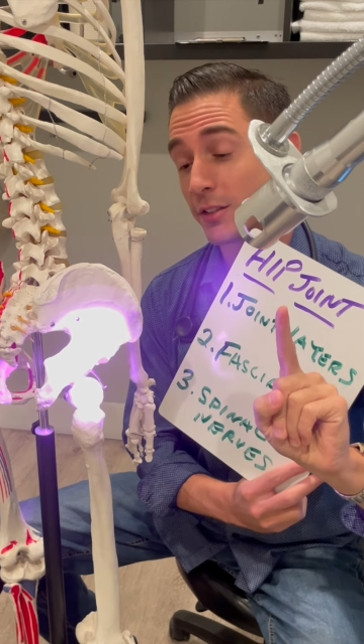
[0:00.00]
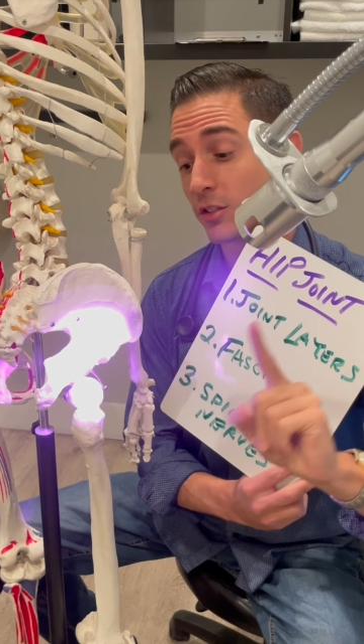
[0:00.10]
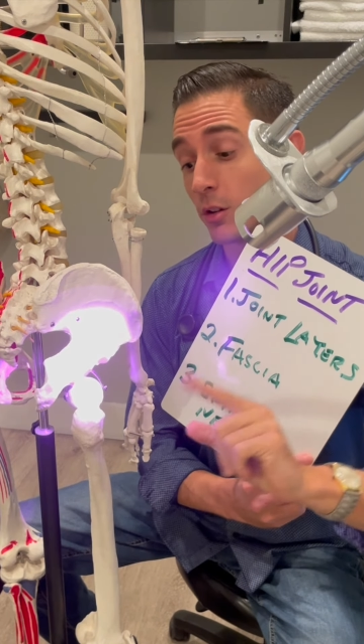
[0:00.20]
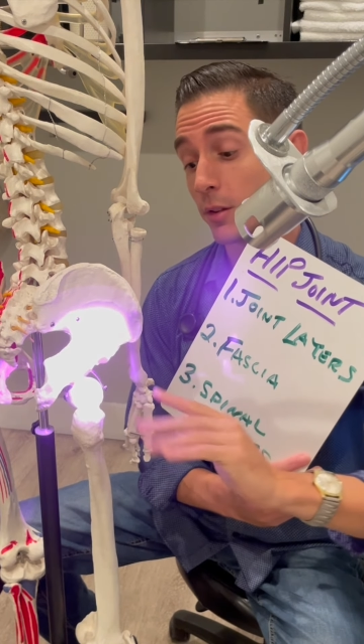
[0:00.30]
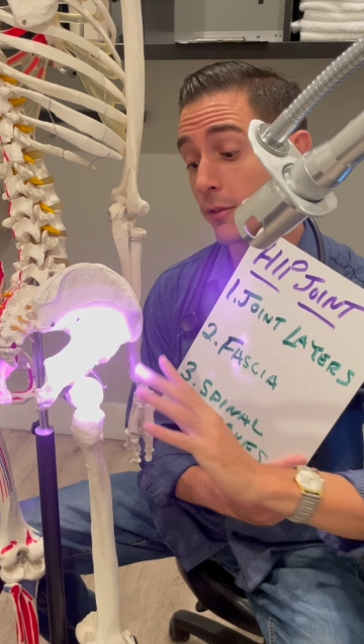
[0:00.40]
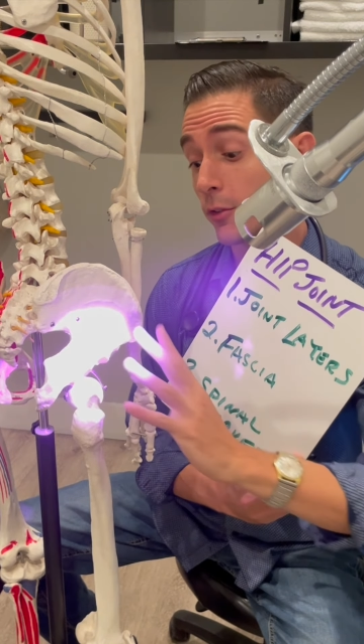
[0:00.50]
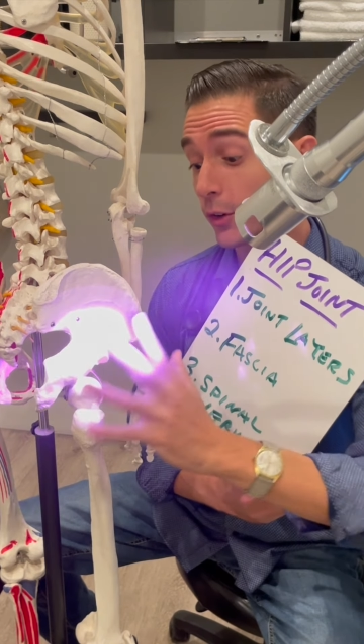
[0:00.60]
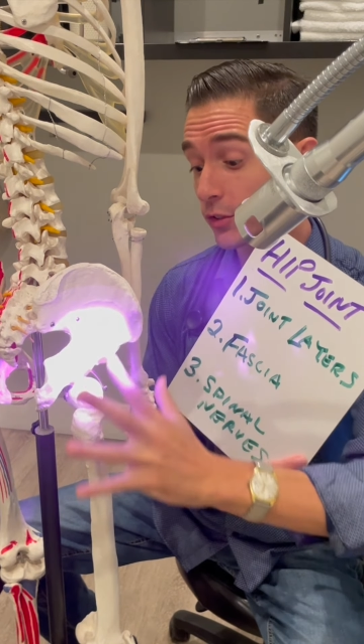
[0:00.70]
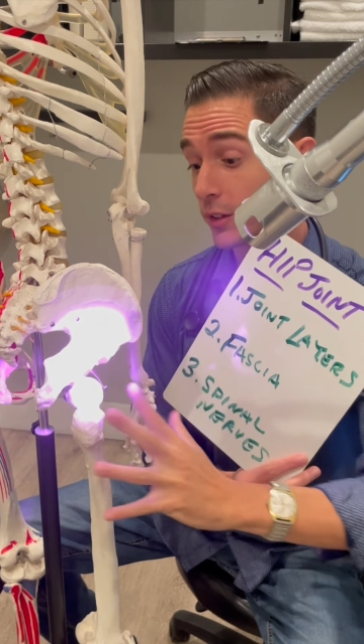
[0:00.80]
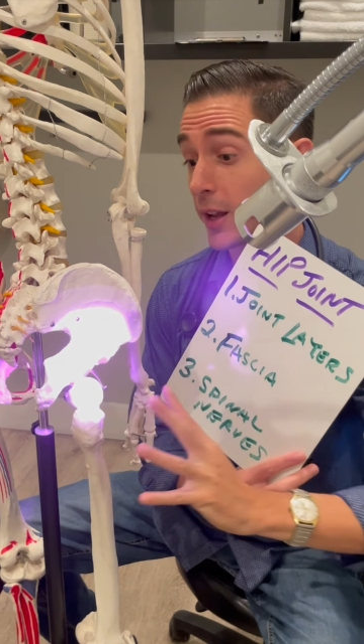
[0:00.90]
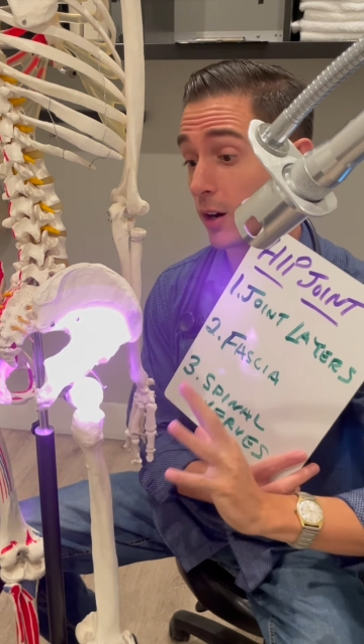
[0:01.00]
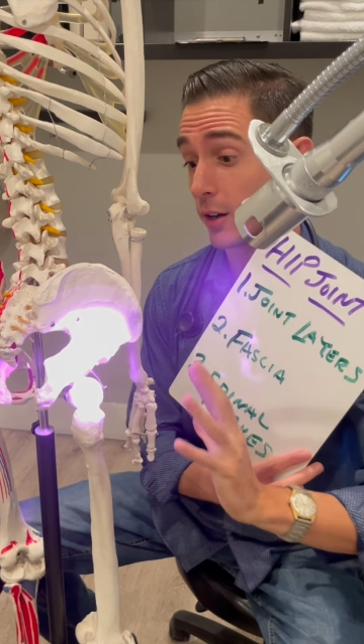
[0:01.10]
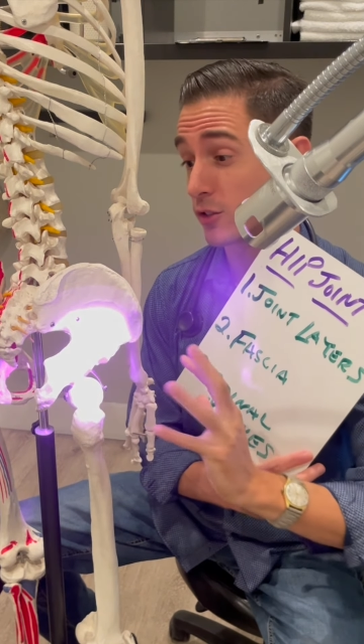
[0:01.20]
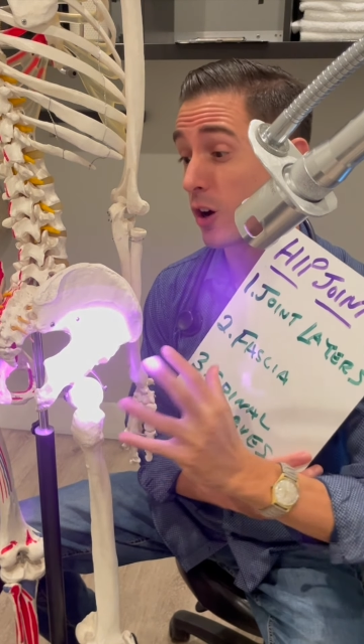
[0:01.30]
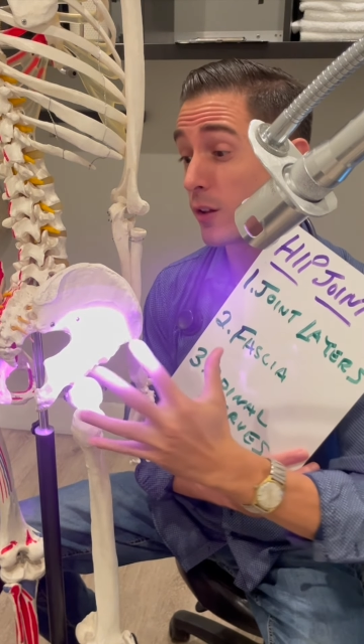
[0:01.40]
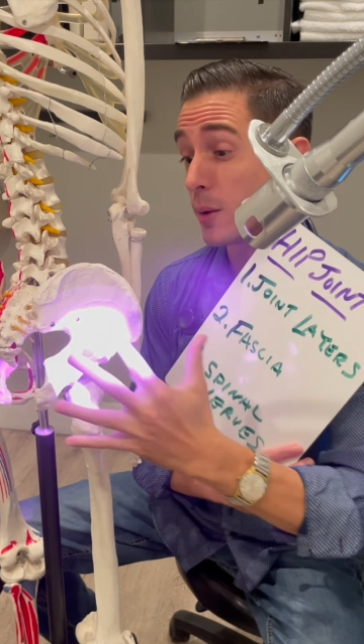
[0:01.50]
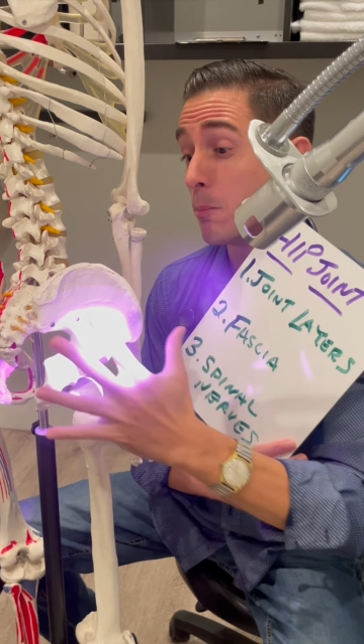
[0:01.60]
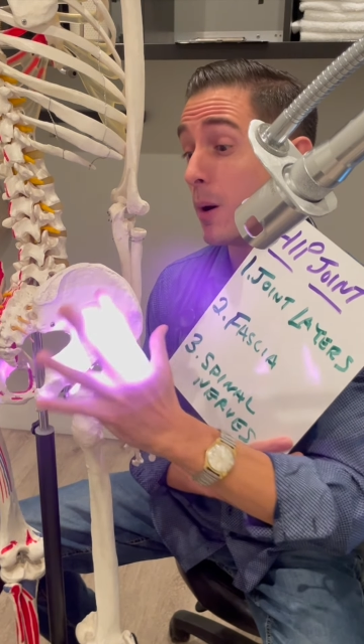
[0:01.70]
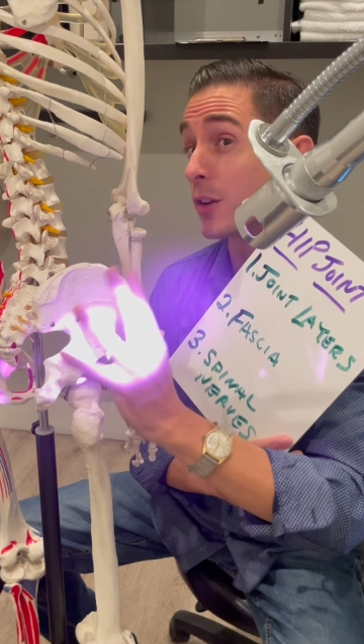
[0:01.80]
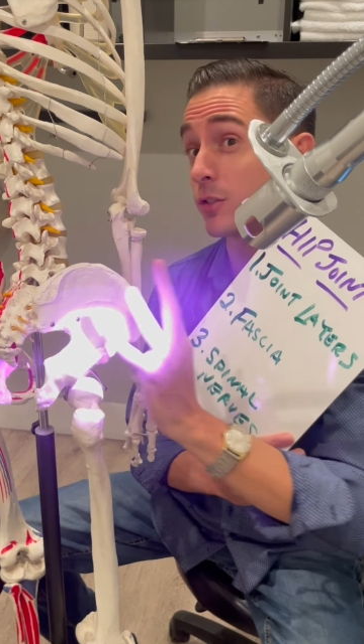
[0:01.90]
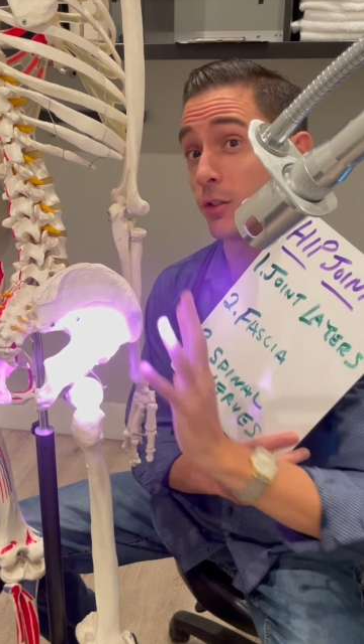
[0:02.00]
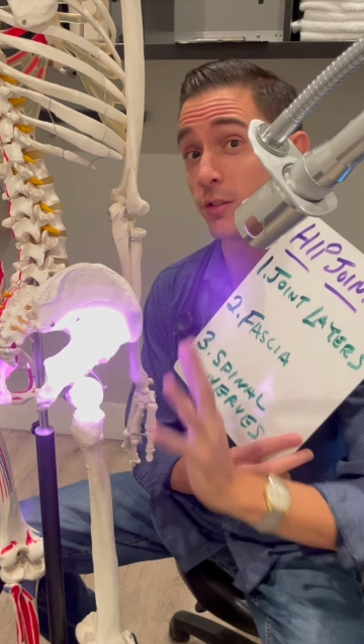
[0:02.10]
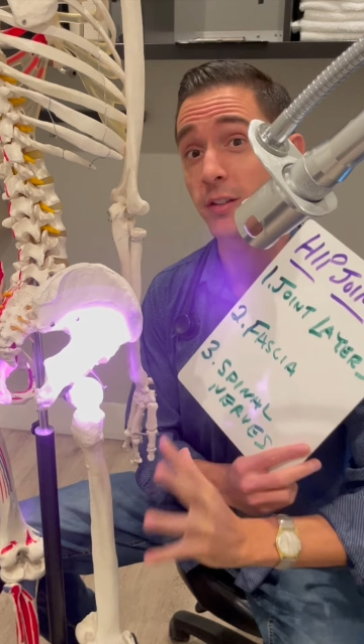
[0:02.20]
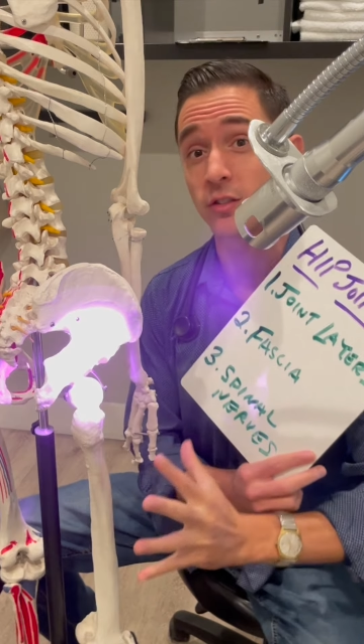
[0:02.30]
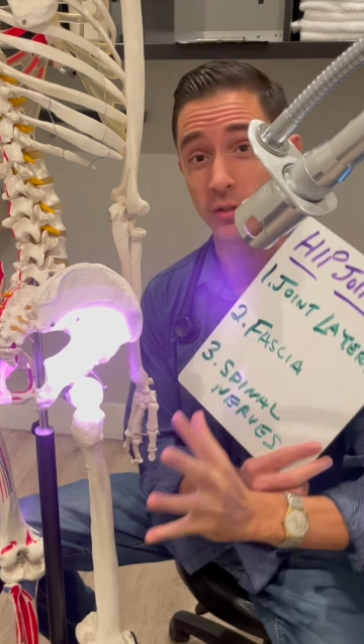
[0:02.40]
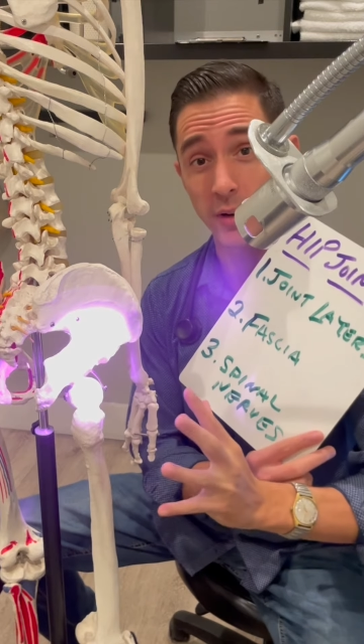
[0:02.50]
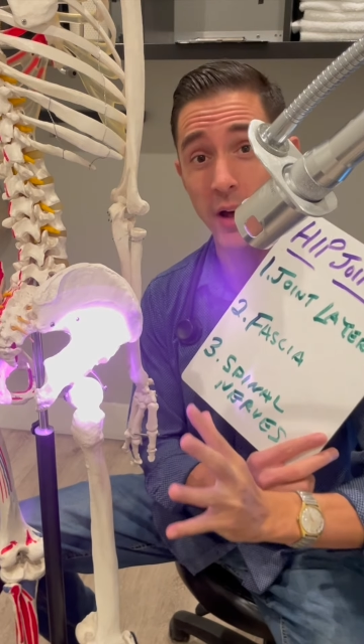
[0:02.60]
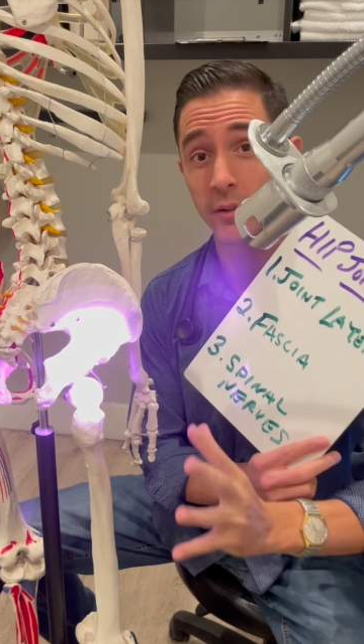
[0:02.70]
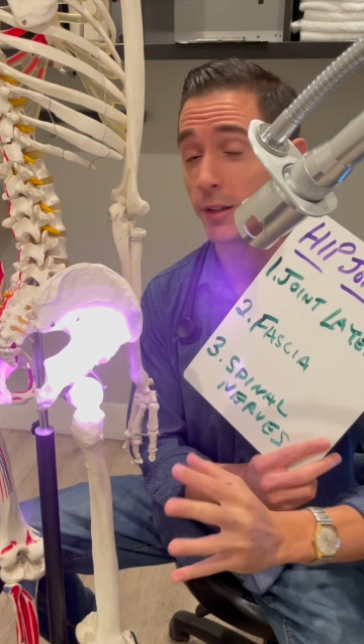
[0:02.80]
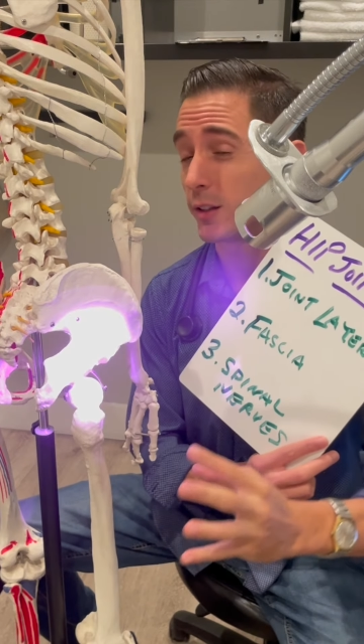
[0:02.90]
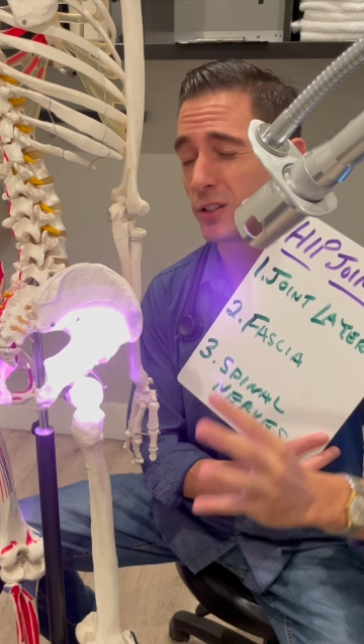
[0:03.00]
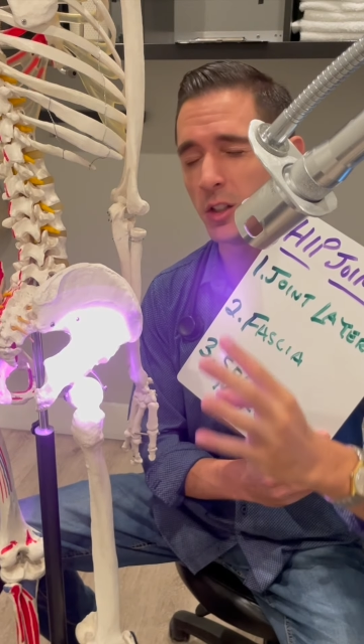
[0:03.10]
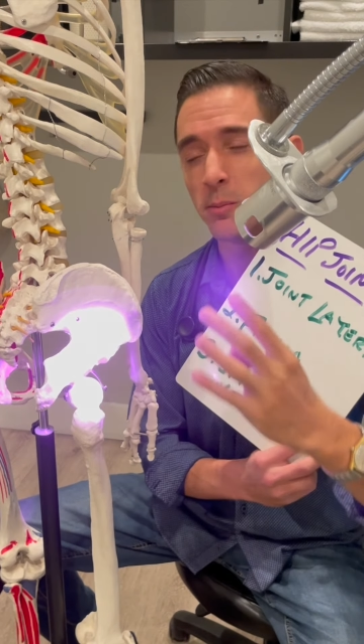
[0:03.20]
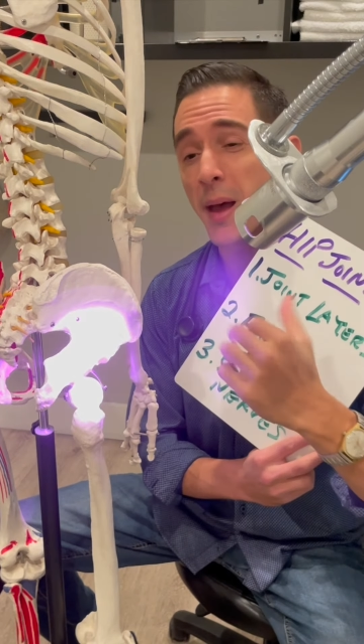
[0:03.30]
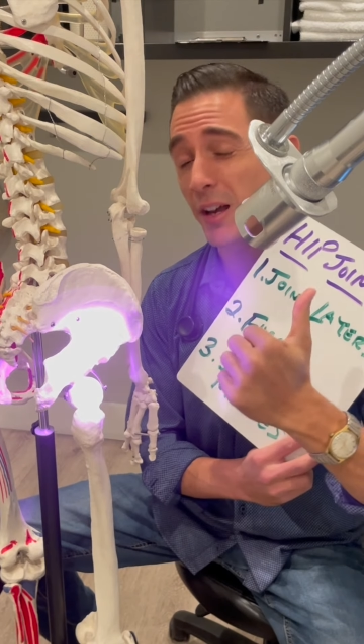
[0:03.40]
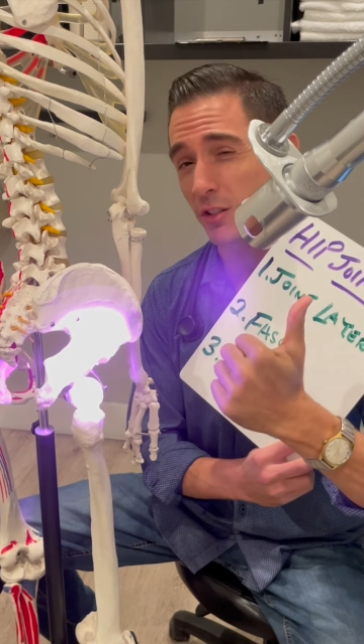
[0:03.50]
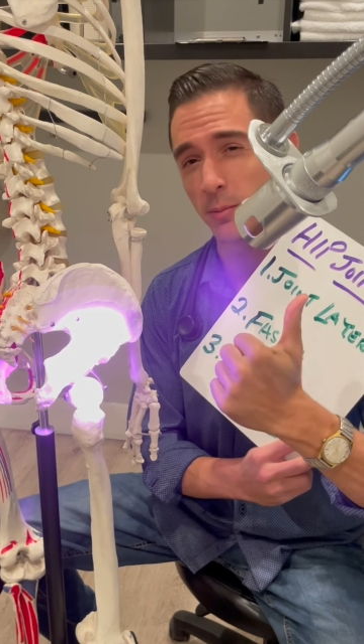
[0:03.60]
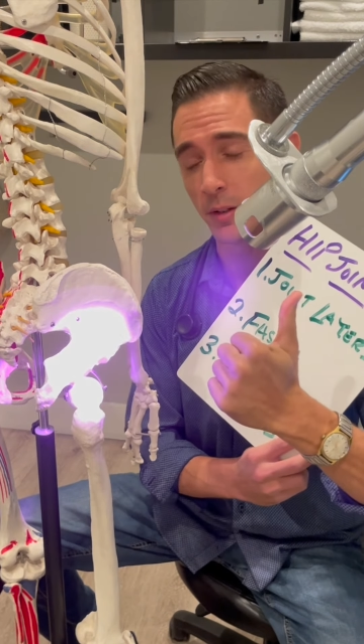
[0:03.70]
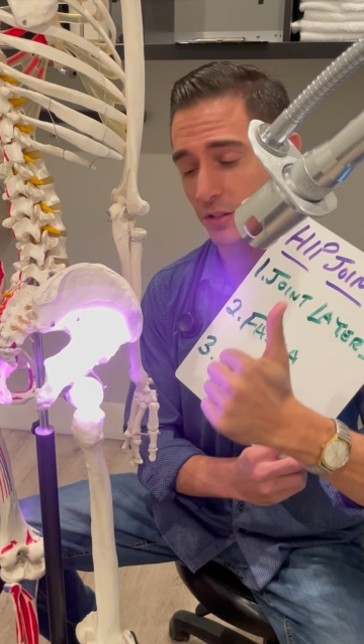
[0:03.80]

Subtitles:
So the first layer is all the muscles that surround it, the glute maximus,